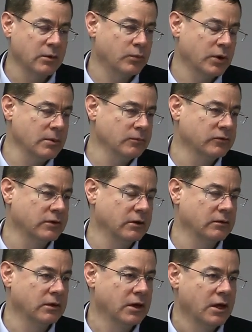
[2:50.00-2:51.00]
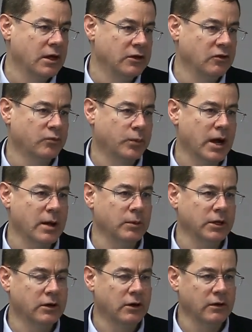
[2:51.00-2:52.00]
brimstone. You've
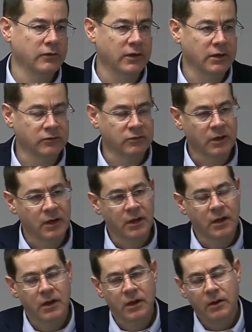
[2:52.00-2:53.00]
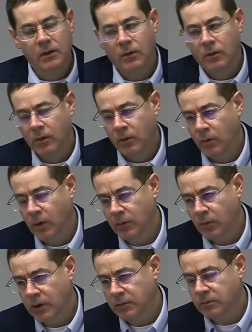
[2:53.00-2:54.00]
probably heard this. What,
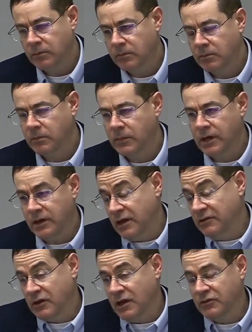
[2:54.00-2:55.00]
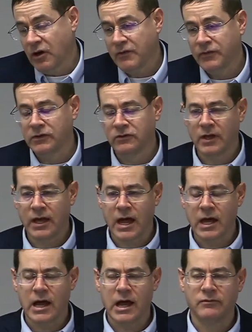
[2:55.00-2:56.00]
what is, is often said,
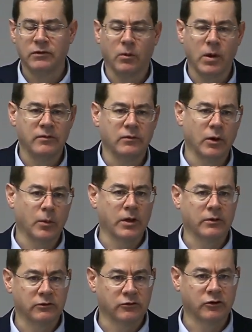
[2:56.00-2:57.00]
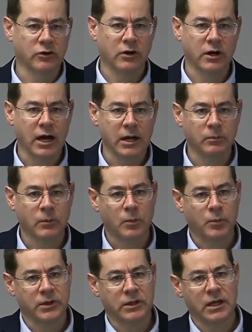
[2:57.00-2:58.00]
I, I have no way of knowing whether it's true or not,
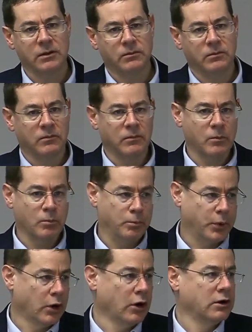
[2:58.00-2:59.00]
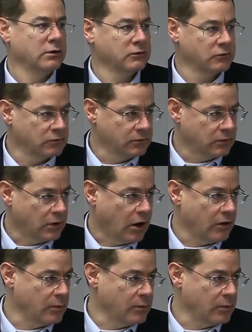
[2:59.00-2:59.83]
but that burns are the